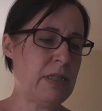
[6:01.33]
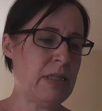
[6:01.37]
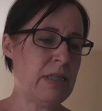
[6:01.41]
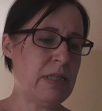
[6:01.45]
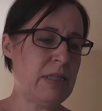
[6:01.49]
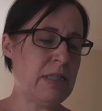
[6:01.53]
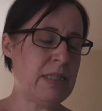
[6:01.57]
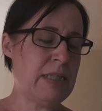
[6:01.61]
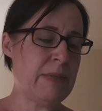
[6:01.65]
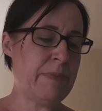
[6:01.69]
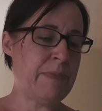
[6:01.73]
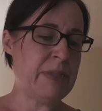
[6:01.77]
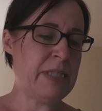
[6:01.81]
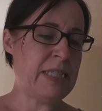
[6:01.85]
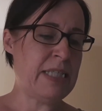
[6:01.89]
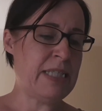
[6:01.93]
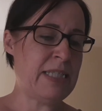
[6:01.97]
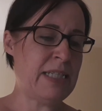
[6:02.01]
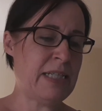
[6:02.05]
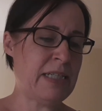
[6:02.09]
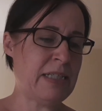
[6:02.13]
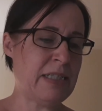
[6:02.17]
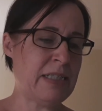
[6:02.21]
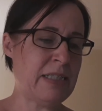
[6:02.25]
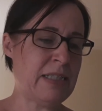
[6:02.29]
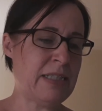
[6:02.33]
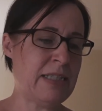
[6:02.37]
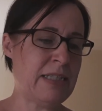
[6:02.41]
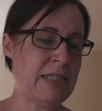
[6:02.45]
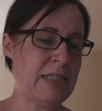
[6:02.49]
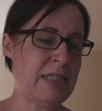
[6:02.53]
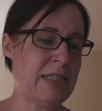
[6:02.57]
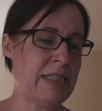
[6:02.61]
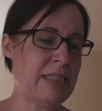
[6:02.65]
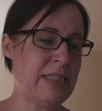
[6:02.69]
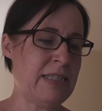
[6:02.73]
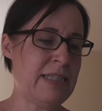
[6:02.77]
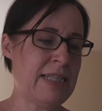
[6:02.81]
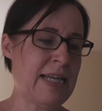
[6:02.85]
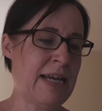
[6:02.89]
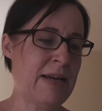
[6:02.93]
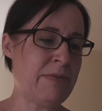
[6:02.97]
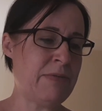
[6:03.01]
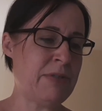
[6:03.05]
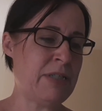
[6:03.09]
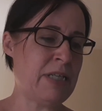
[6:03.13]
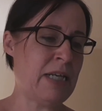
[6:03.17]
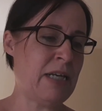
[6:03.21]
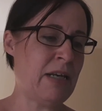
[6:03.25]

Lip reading: said Mrs. Dunstan, sounding like